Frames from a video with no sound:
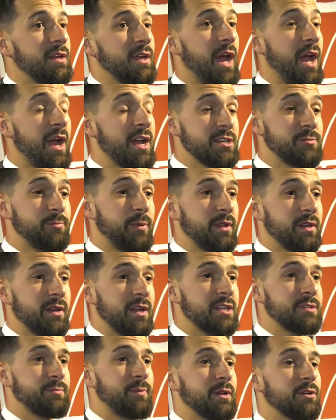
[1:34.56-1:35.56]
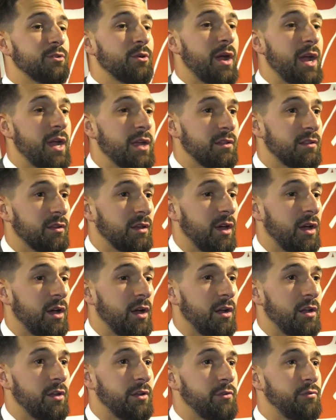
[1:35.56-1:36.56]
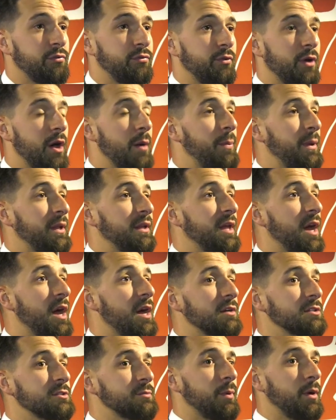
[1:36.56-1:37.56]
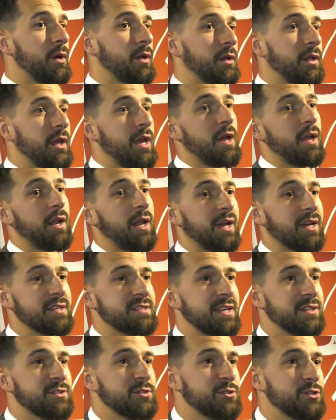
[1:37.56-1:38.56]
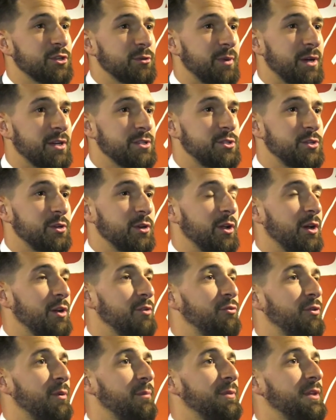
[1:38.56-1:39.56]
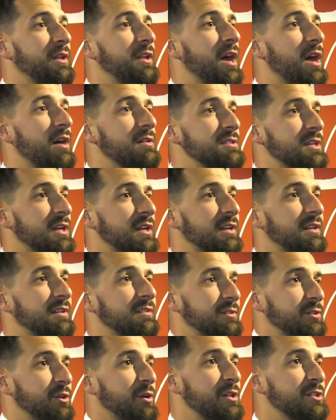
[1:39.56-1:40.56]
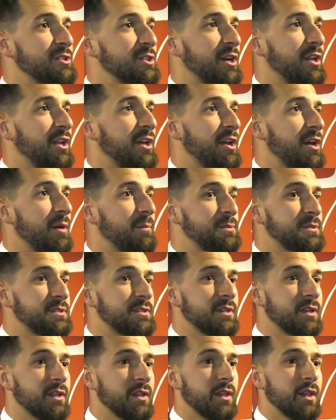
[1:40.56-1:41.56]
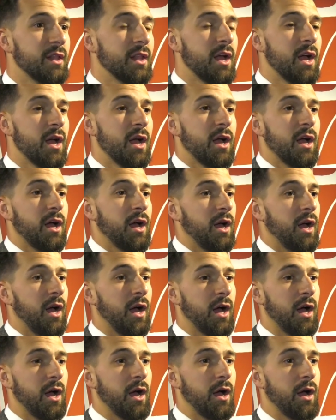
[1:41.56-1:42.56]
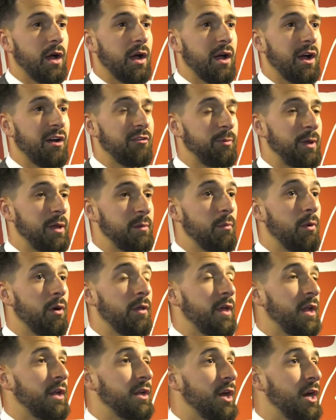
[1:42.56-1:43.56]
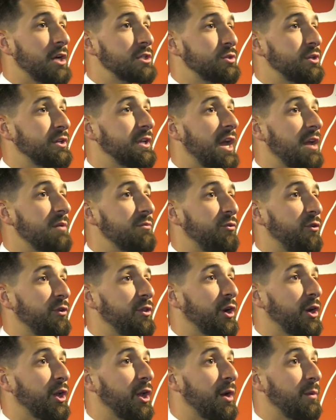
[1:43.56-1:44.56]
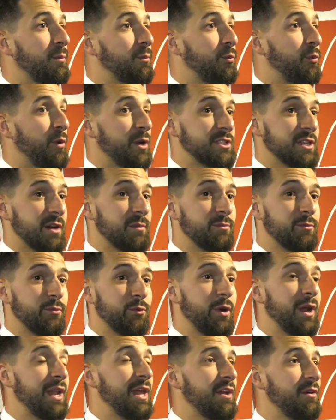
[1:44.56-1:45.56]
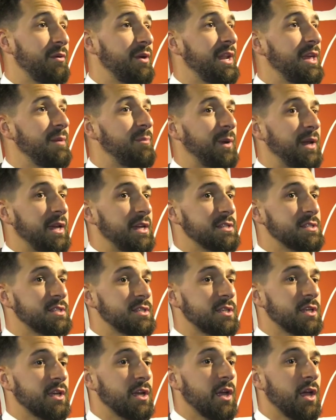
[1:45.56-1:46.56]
Yeah, it's been great. A lot of up and downs, but yeah, like I said to Thomas, you learn from the downs and you enjoy the ups. I've played more than 100 games for the club, which I'm really, really pleased.